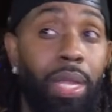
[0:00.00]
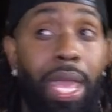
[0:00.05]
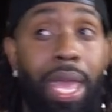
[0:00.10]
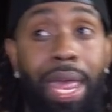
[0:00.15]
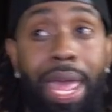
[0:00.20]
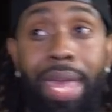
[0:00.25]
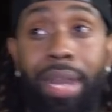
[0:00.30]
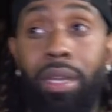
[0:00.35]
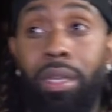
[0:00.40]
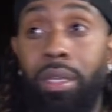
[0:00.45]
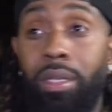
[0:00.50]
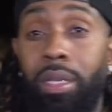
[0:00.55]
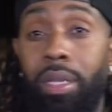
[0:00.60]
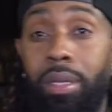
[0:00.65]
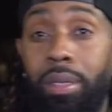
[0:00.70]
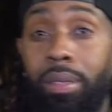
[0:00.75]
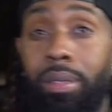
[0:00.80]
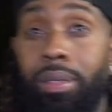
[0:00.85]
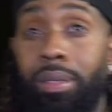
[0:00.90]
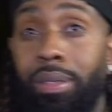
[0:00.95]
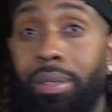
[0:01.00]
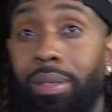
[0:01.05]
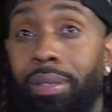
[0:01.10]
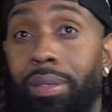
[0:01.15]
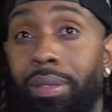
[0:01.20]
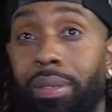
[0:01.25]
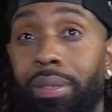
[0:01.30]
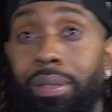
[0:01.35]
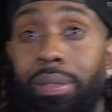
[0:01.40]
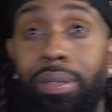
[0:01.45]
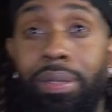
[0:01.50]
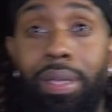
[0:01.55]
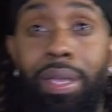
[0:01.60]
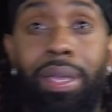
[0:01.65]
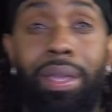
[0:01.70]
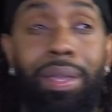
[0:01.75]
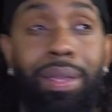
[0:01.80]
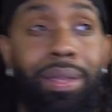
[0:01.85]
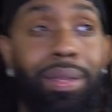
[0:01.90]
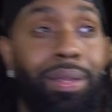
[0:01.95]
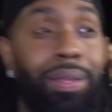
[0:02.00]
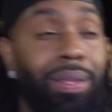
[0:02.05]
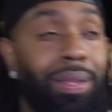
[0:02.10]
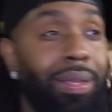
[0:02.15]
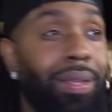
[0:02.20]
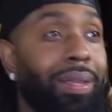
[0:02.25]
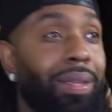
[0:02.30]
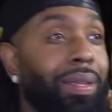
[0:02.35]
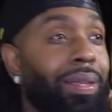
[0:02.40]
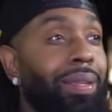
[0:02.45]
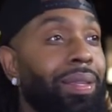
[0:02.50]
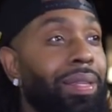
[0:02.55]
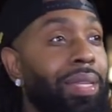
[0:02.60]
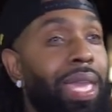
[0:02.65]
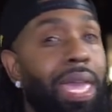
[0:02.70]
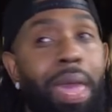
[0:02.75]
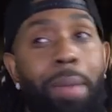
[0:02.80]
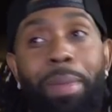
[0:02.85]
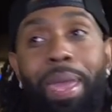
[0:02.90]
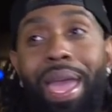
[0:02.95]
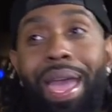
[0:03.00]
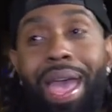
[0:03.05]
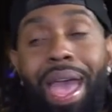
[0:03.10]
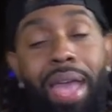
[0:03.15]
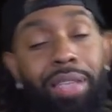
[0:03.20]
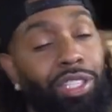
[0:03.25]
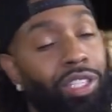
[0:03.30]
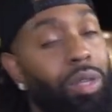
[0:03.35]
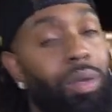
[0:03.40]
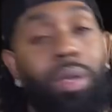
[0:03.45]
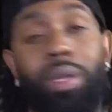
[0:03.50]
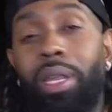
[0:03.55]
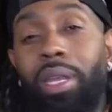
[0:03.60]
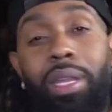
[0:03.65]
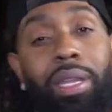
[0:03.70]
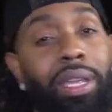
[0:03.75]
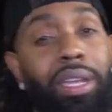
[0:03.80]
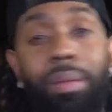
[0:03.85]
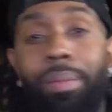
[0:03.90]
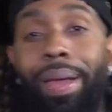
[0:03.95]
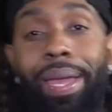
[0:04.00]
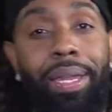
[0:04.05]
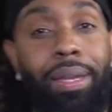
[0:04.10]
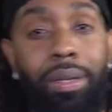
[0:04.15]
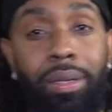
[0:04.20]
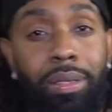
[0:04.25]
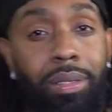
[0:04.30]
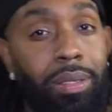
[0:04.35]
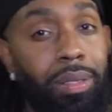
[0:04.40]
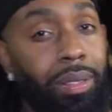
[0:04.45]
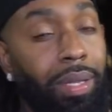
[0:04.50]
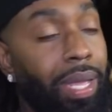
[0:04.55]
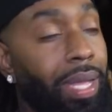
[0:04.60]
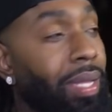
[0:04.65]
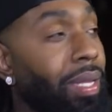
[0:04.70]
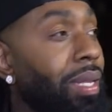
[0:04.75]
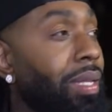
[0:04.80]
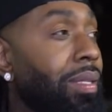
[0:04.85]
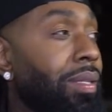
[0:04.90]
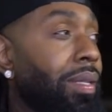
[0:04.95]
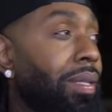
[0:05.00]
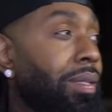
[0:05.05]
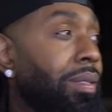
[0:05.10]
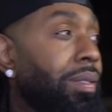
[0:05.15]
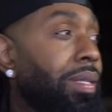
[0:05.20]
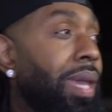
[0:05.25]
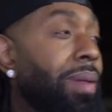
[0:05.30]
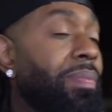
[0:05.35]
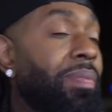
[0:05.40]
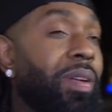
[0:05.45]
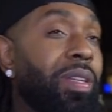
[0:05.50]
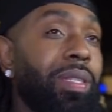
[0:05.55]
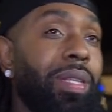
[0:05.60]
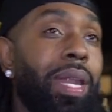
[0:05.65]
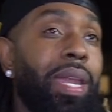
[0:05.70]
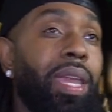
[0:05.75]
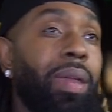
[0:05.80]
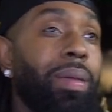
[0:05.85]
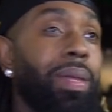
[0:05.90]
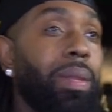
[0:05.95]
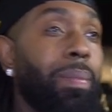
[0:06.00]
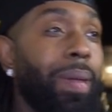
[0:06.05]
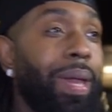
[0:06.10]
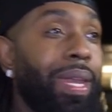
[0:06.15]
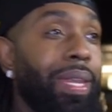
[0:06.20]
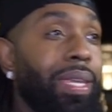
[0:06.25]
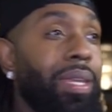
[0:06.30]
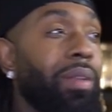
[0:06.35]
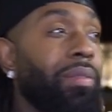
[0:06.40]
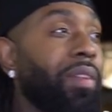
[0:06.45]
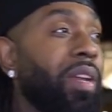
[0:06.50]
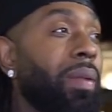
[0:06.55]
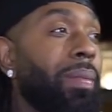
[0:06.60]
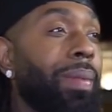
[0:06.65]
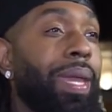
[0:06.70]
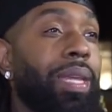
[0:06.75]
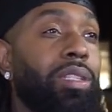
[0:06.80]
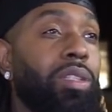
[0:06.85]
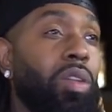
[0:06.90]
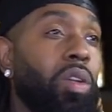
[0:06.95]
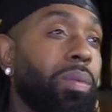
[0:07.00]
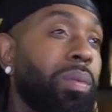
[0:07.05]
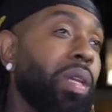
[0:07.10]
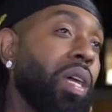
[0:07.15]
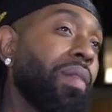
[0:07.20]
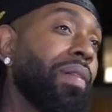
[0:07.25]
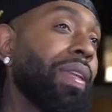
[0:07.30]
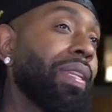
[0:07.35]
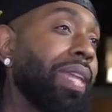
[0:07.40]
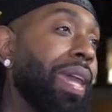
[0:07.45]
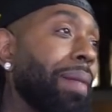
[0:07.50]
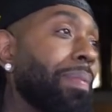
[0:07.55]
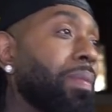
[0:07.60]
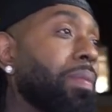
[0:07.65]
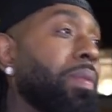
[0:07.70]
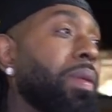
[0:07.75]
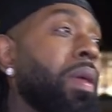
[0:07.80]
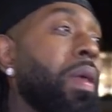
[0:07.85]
yeah, you know, I had smiling at some of the shit yeah, she yeah. said, and you yeah, know. I mean, I, I show the love to everybody. Like, yeah, like the type of person I am. Anybody get in front of me, I show them love. I dap them.